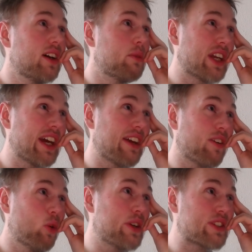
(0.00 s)
But I
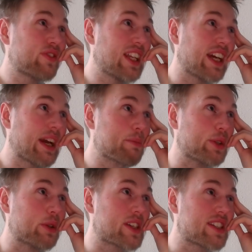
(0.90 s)
always feel like I'm
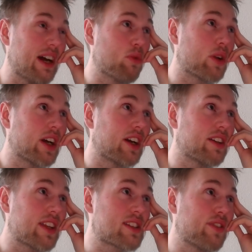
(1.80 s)
going somewhere,
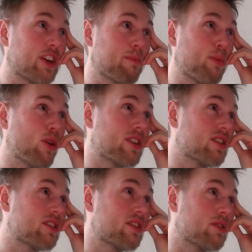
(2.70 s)
and that's very
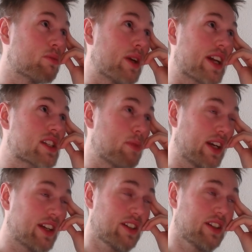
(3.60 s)
important to my experience.